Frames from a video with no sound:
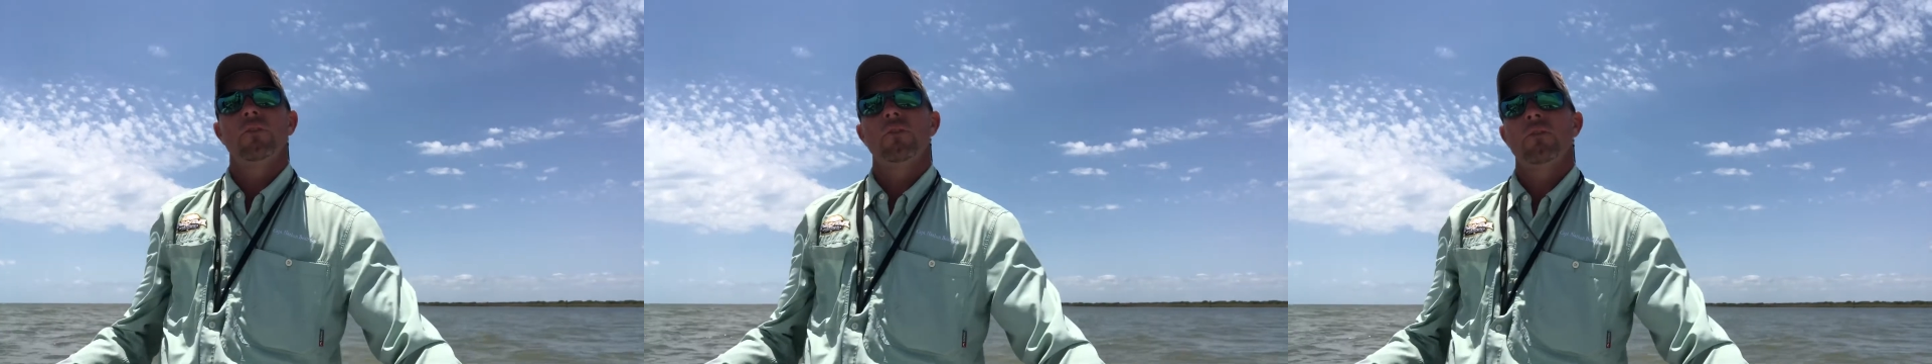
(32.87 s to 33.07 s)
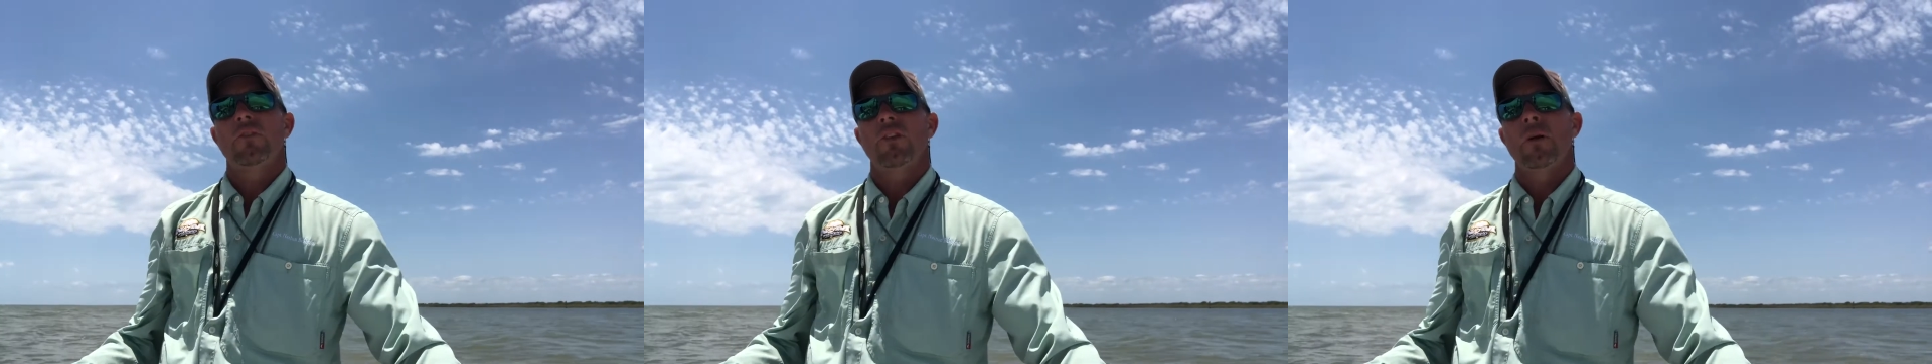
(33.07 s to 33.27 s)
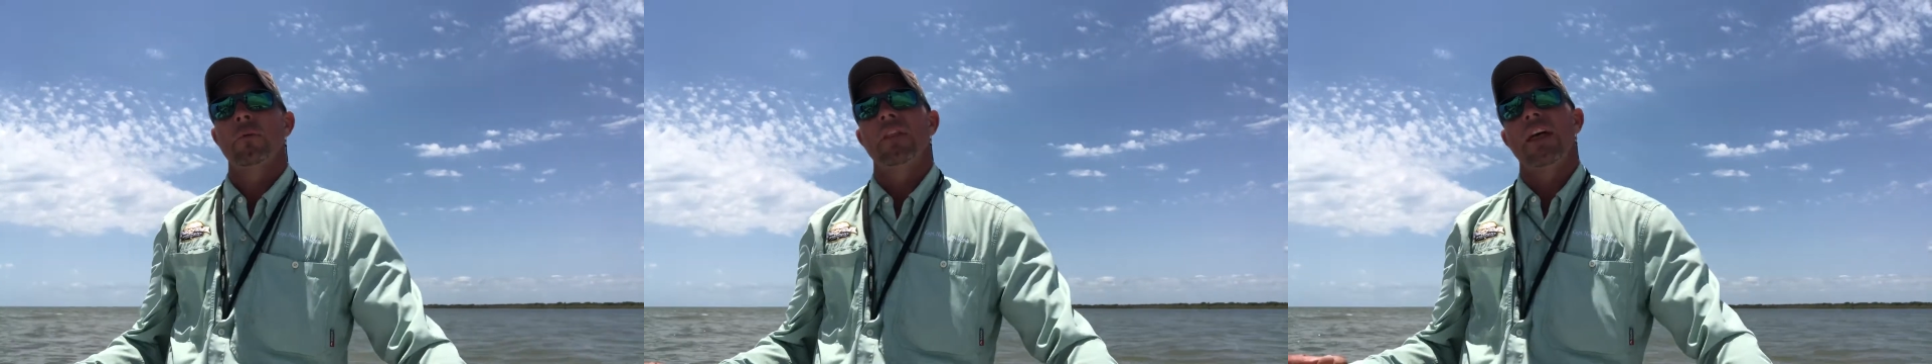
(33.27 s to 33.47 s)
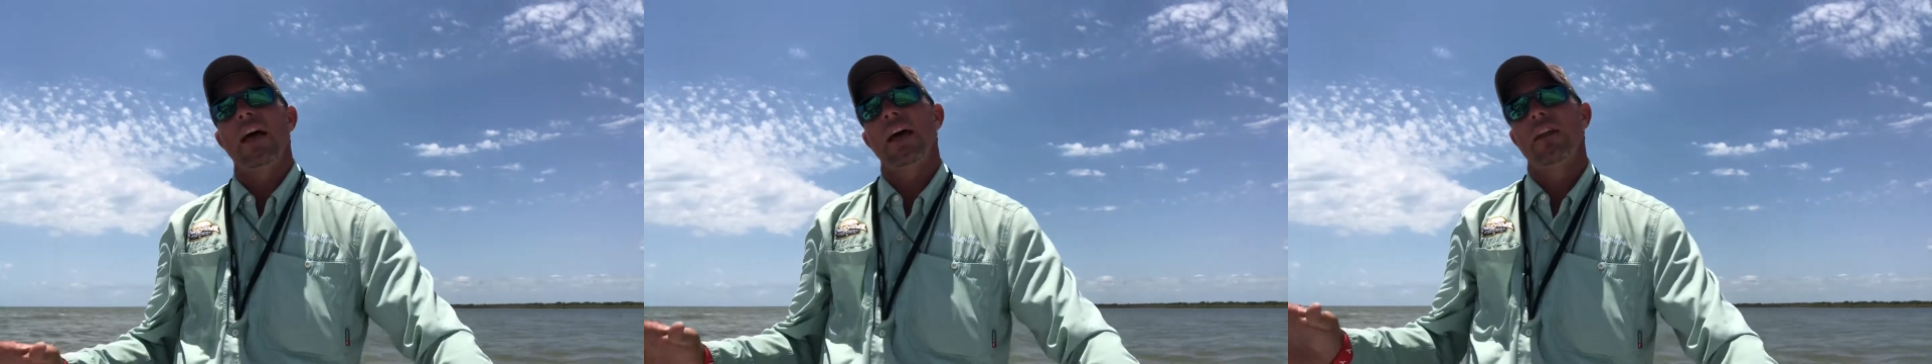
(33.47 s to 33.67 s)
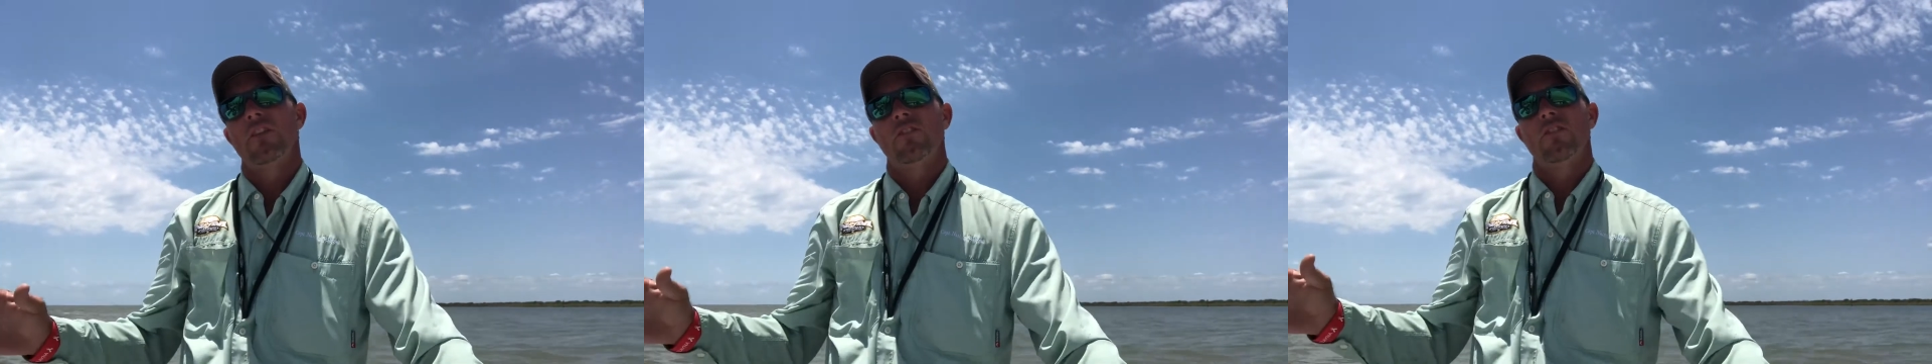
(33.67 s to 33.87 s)
some of
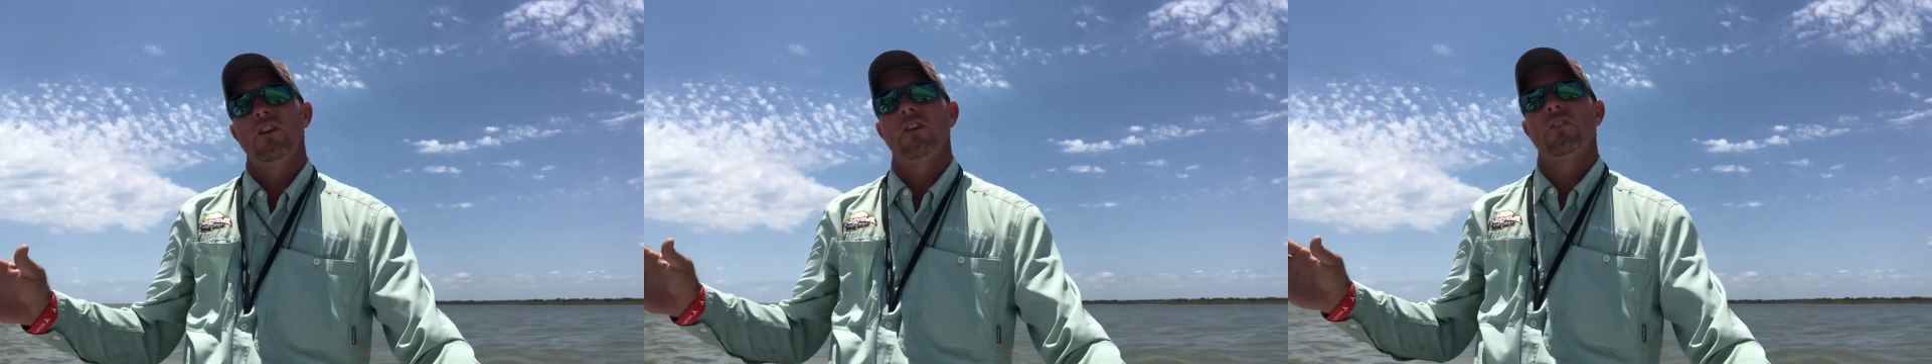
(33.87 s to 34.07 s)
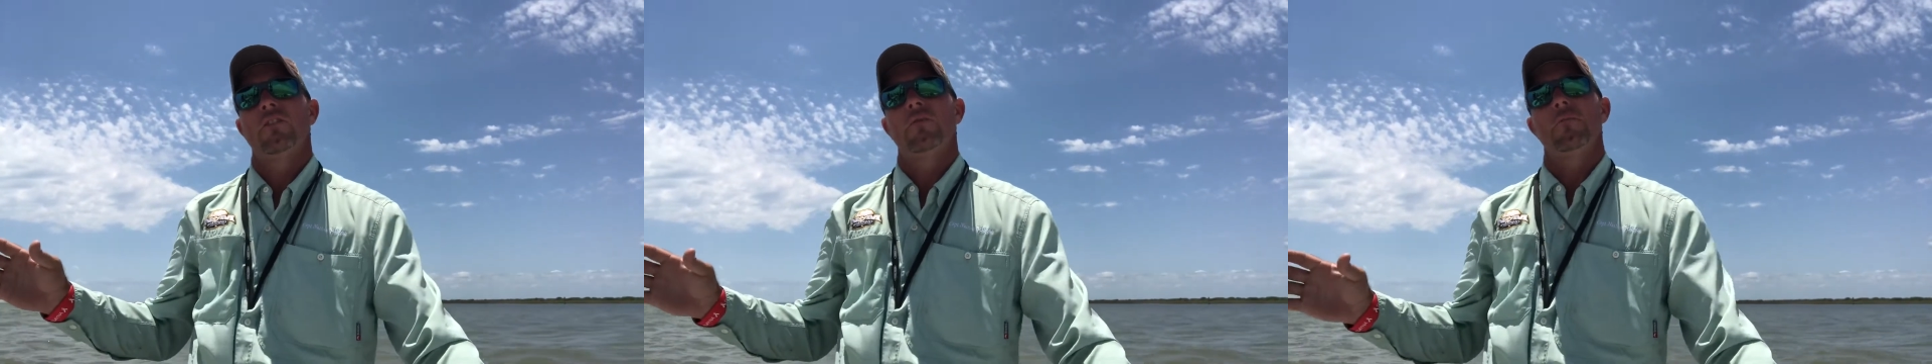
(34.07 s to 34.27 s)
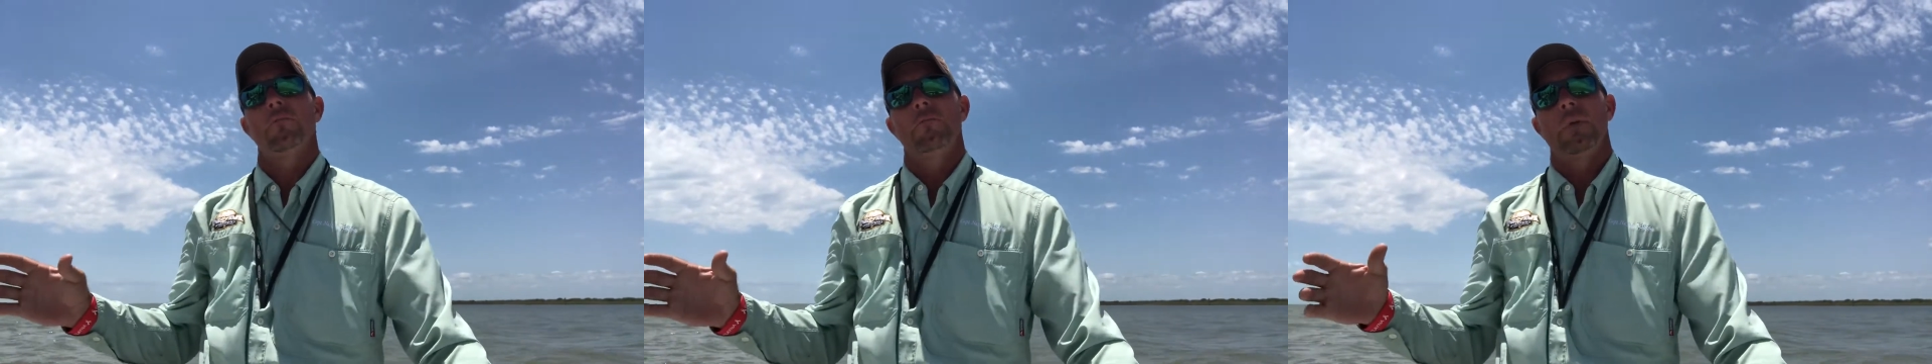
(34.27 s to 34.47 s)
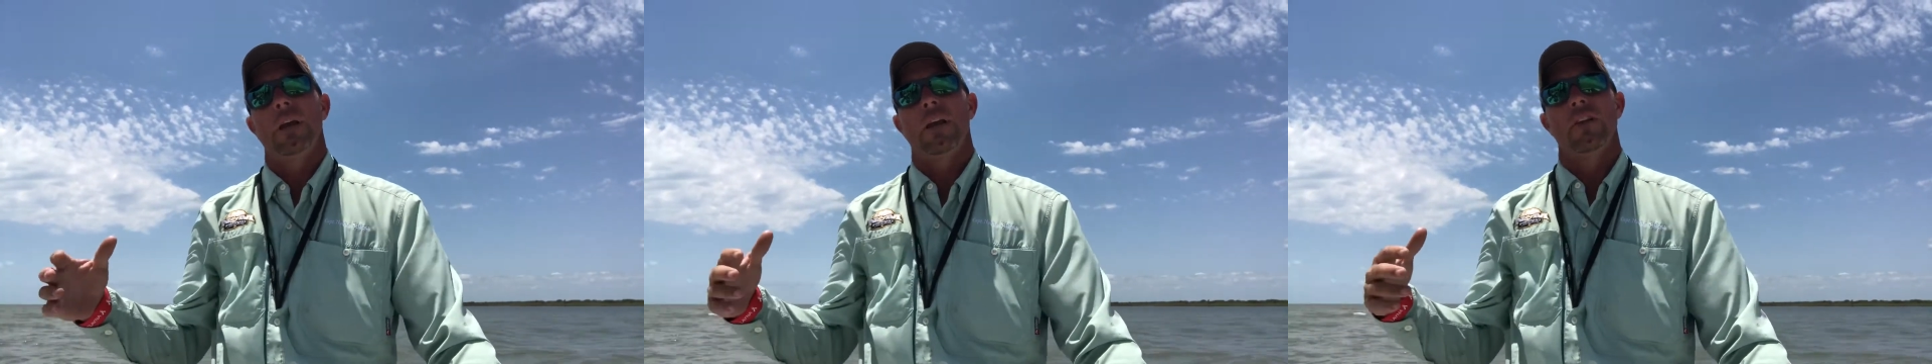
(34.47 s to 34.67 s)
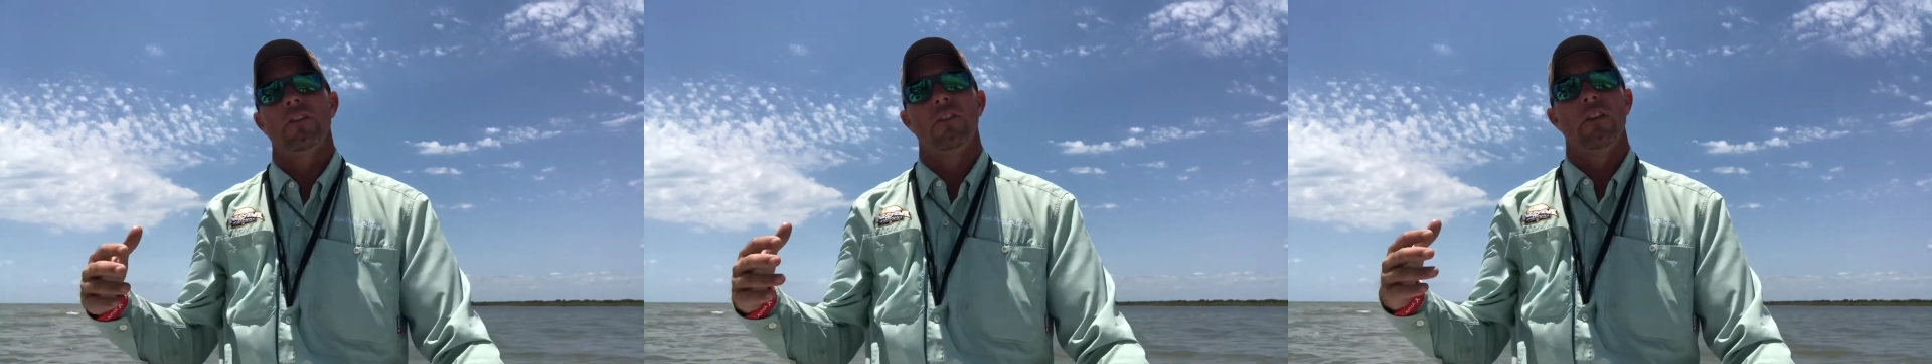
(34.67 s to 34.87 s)
that is just because